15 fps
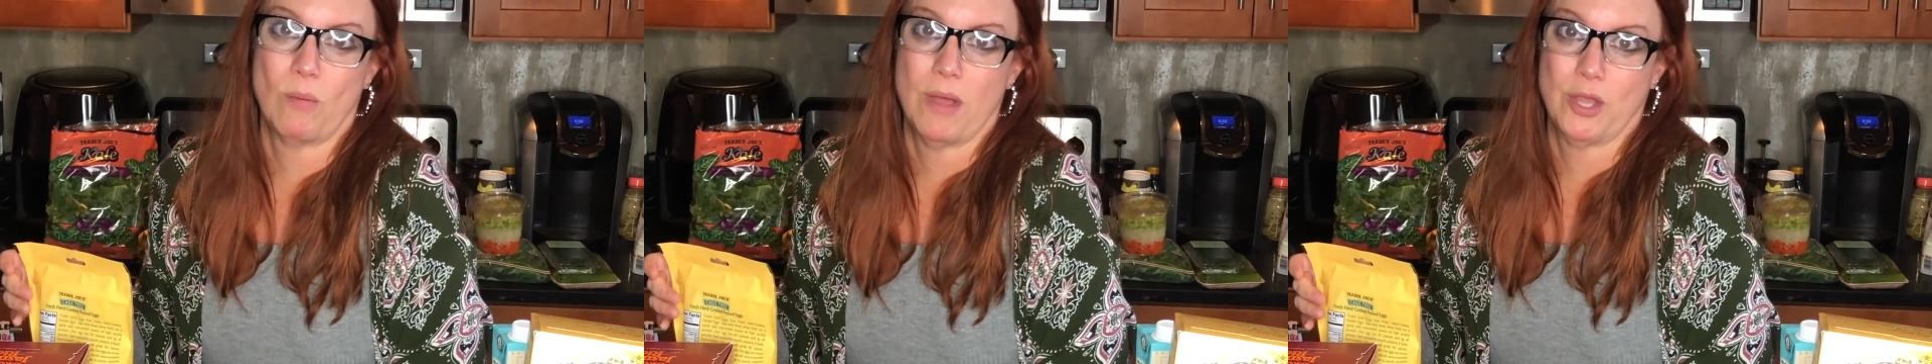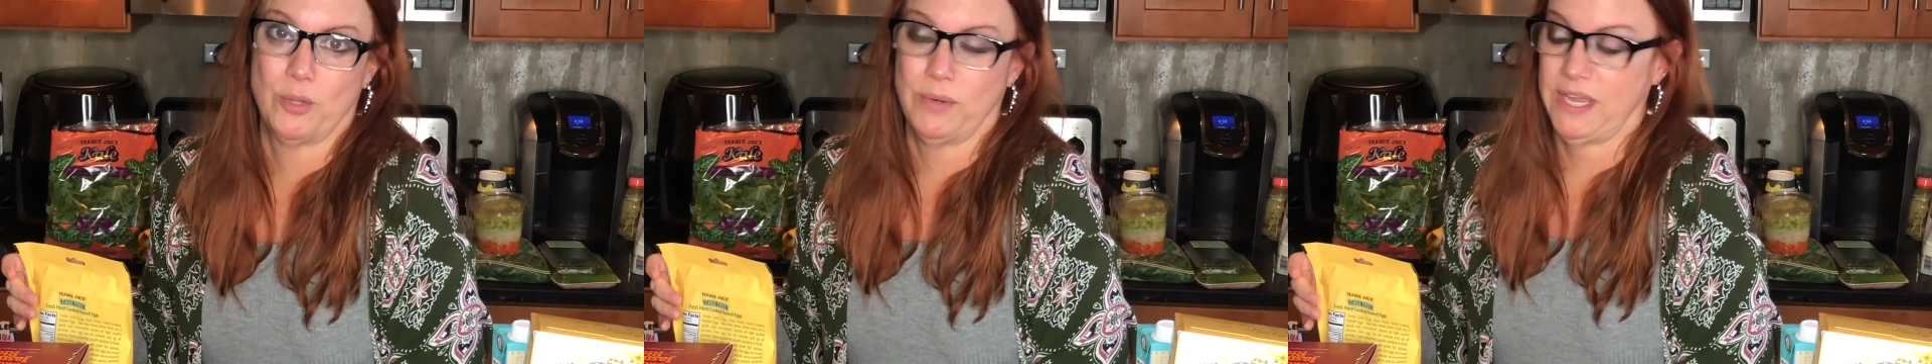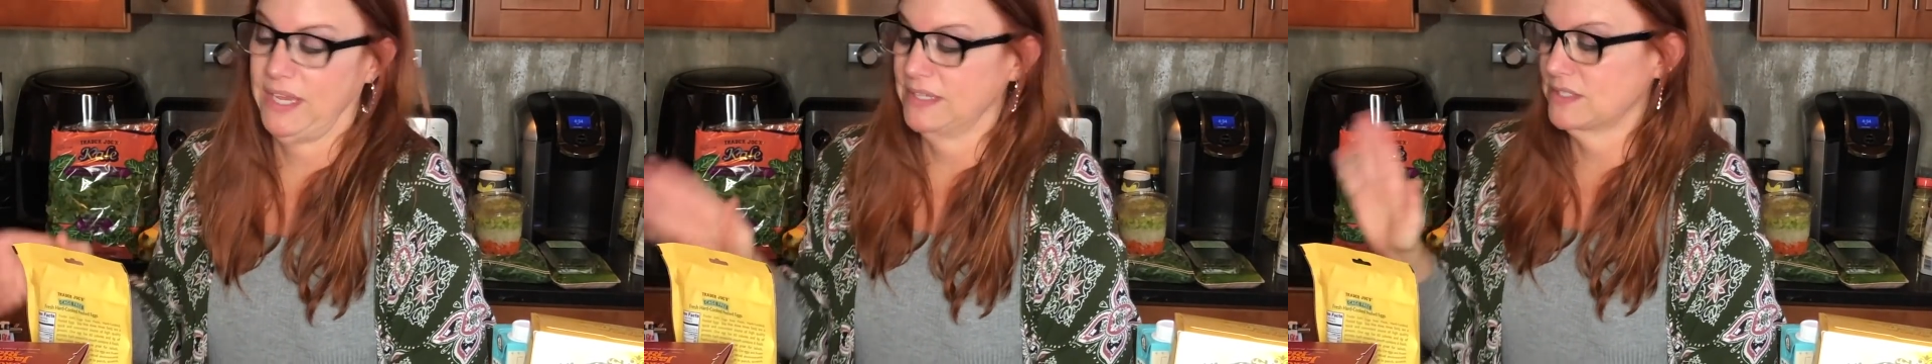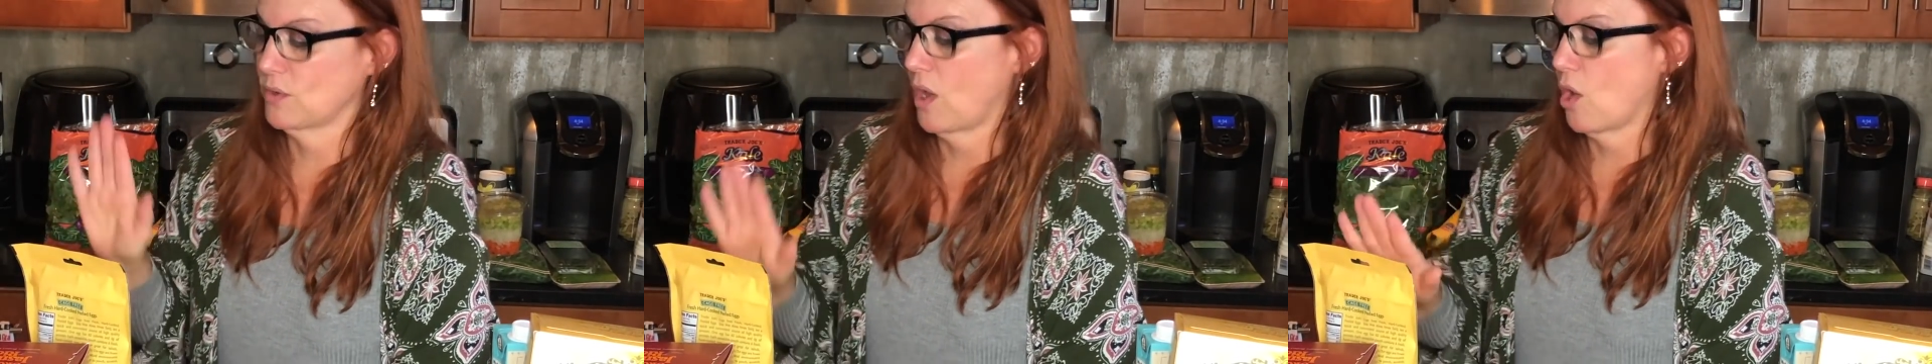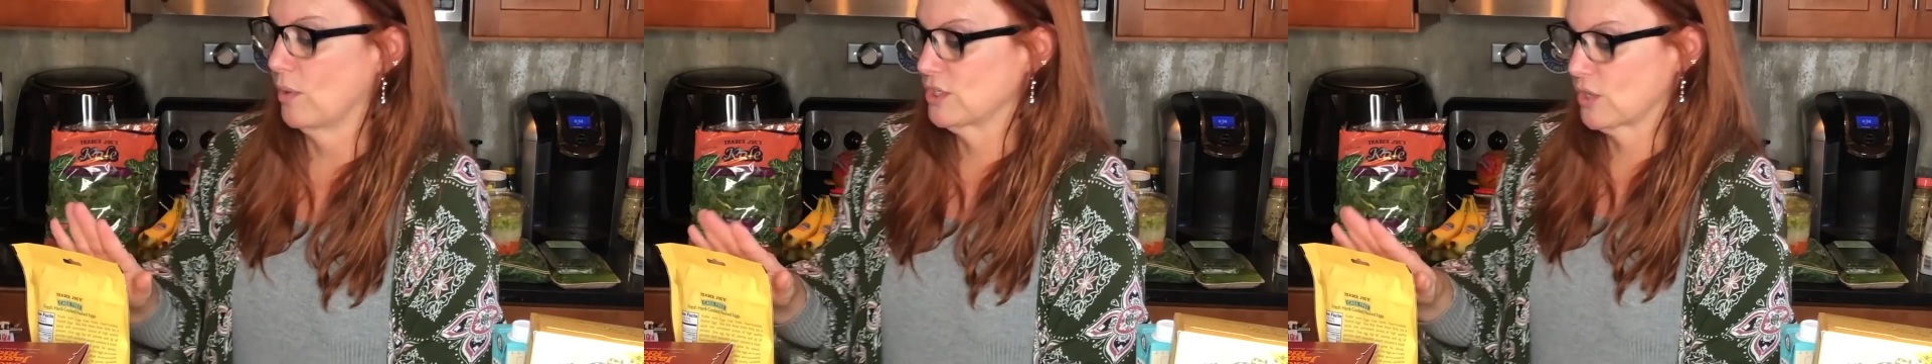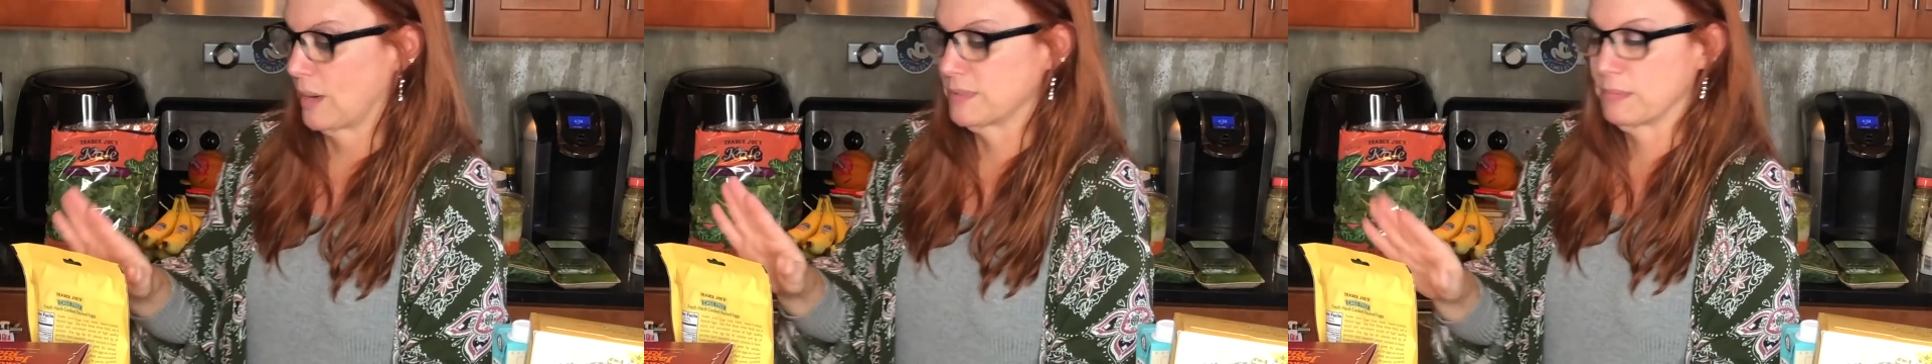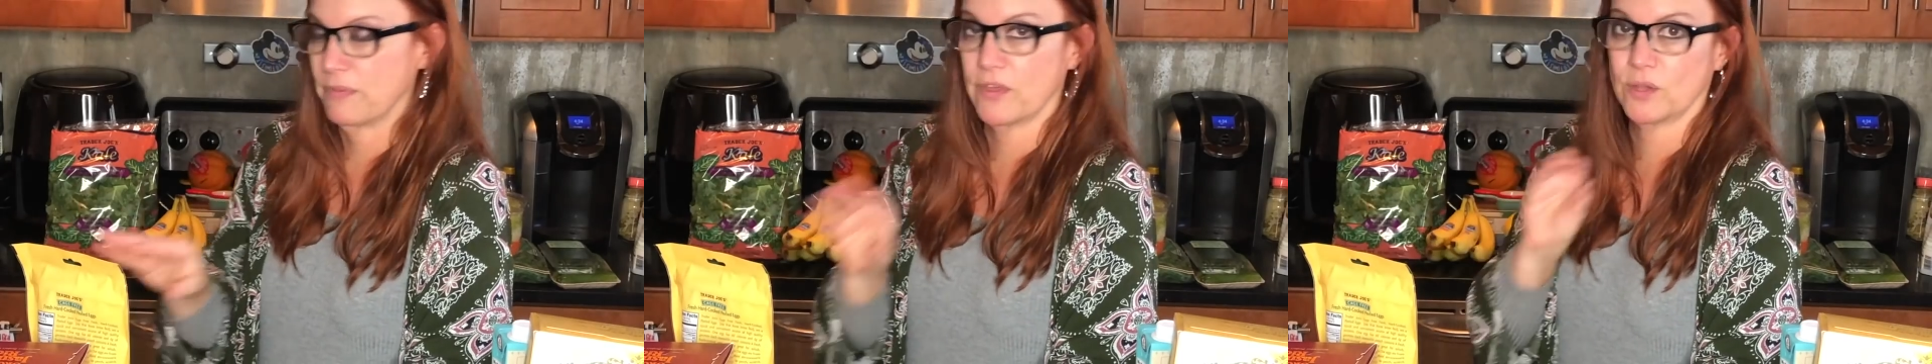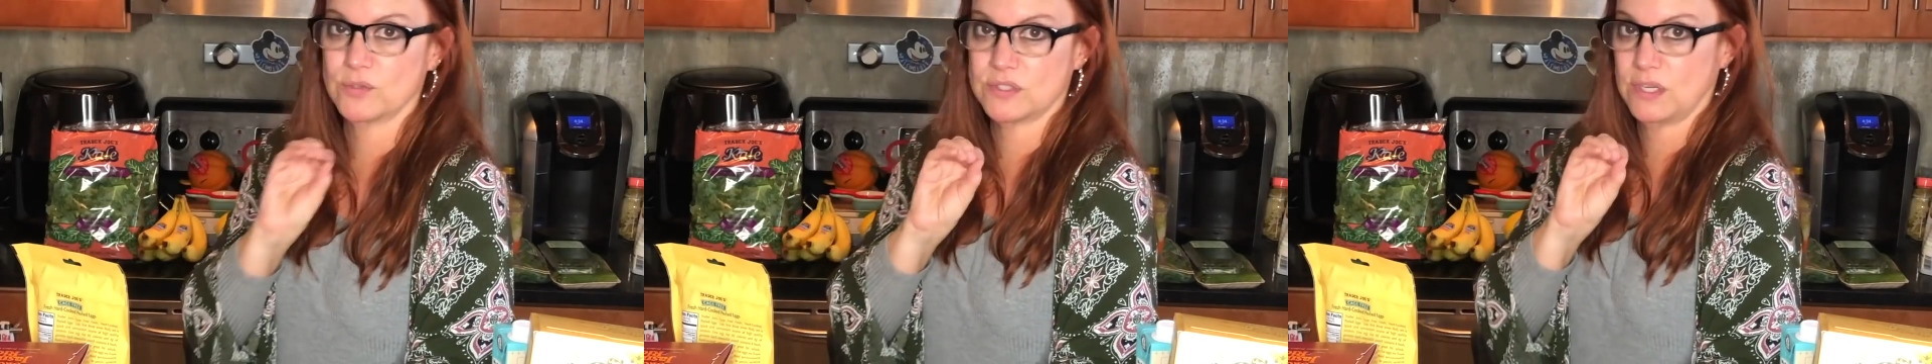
my own eggs. So I always grab some of those.